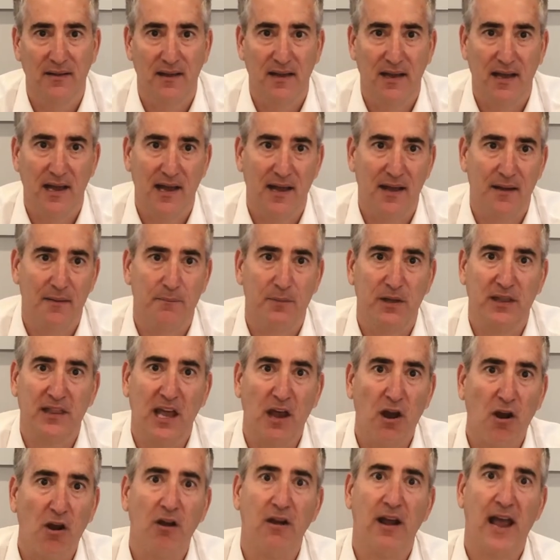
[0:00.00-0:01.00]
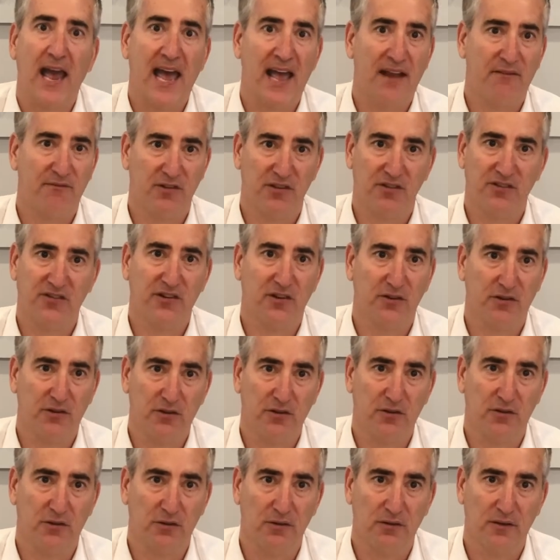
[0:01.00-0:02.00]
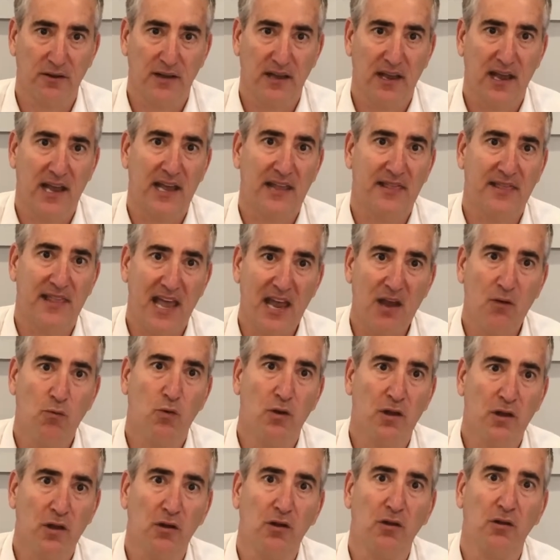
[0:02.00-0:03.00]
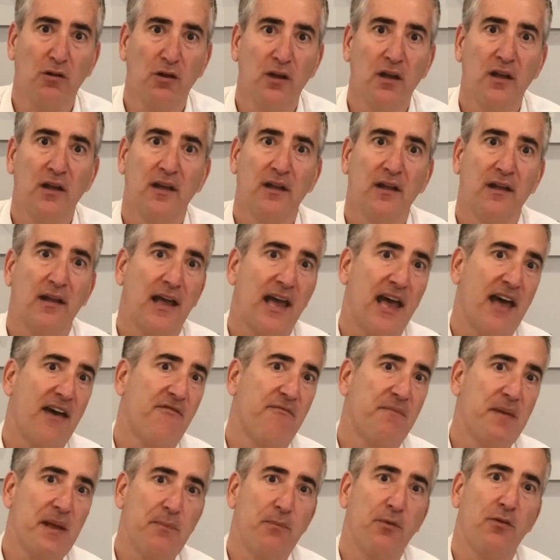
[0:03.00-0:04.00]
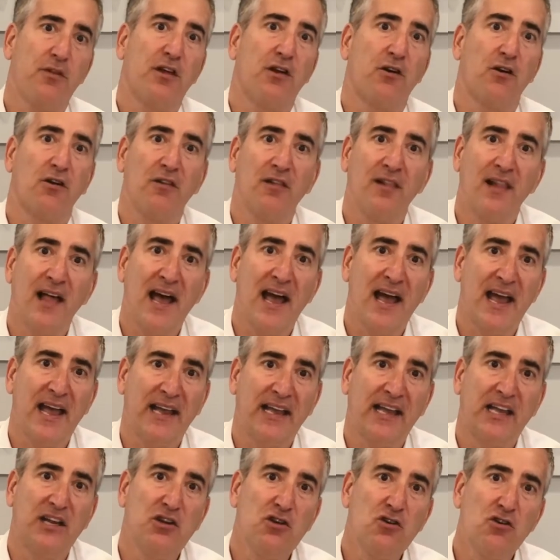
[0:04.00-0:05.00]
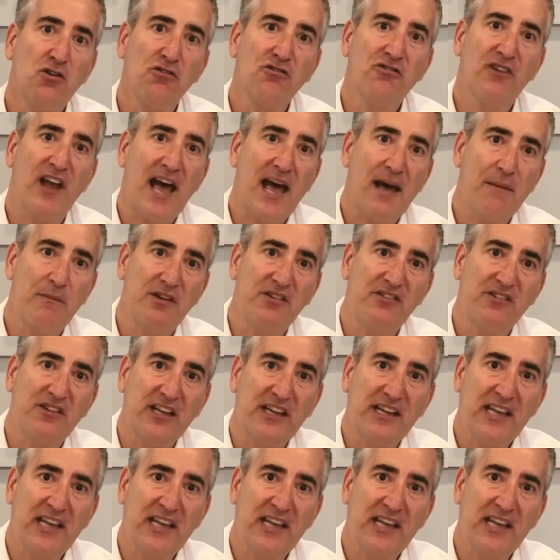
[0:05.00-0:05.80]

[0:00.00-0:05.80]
but they are adversarial, and they will have people that are lying. And your job is to